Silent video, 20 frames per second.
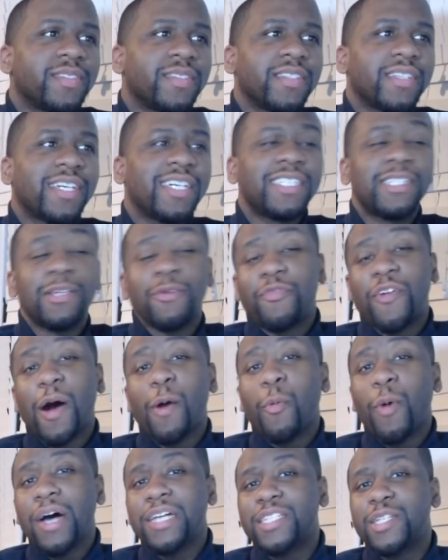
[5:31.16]
Cause if I
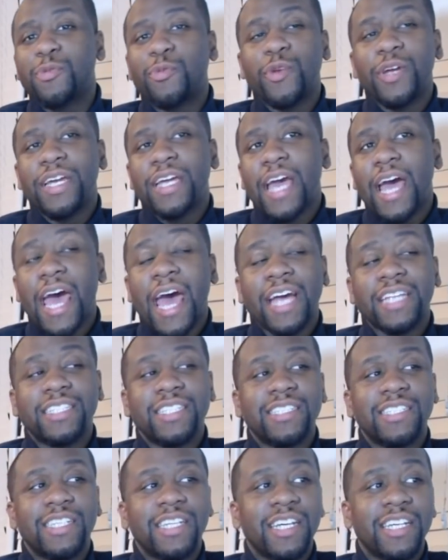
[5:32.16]
wasn't
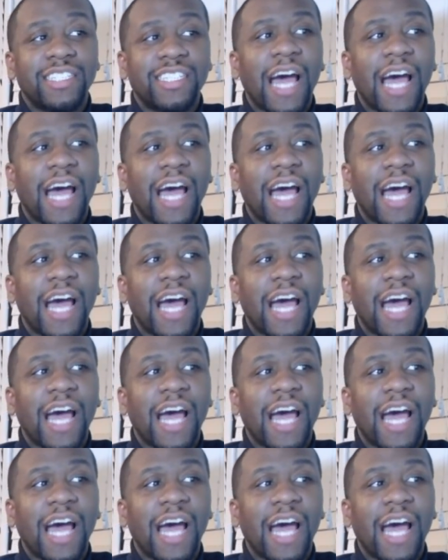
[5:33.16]
reacting to this,